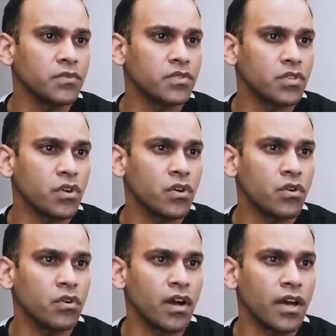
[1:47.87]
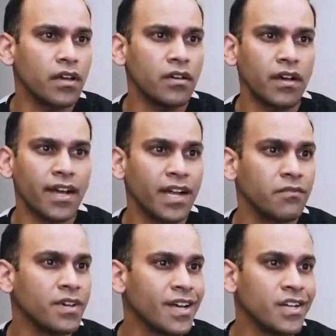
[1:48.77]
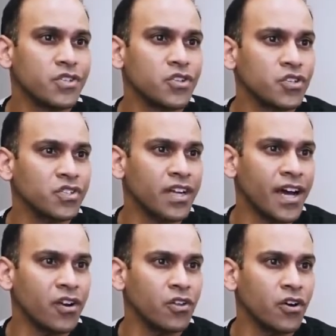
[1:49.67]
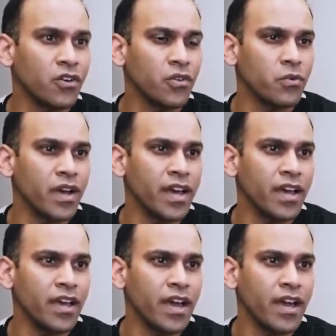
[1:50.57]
So I kind of searched it out along the way,